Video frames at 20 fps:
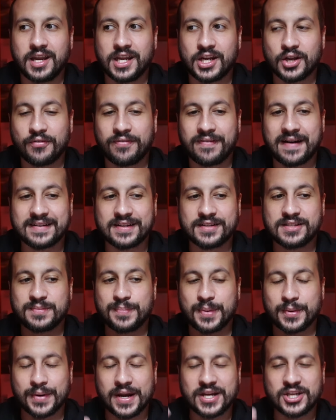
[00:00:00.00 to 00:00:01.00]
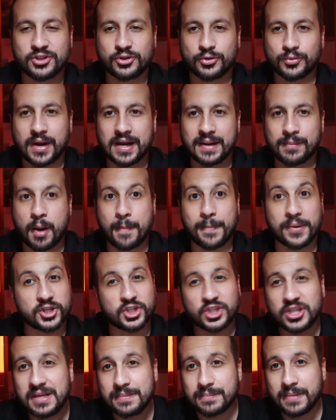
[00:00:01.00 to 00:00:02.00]
you know, find inspiration to write about, but
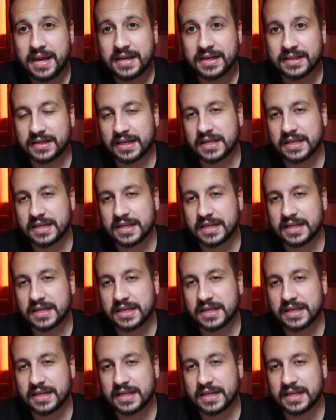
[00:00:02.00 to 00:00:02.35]
she made it.